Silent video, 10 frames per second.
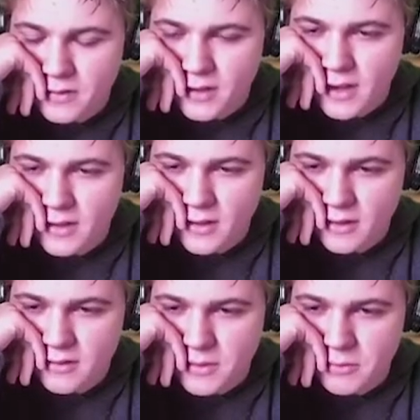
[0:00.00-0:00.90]
This is again
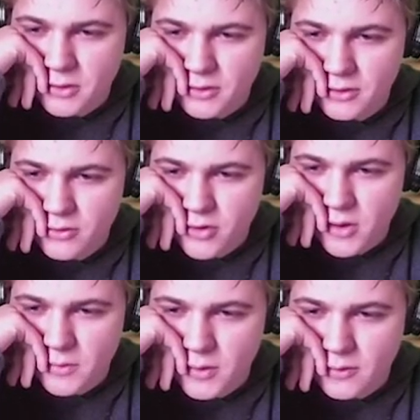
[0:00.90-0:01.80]
a similarly
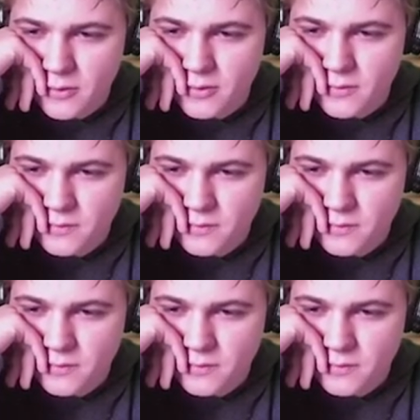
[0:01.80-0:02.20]
strong move.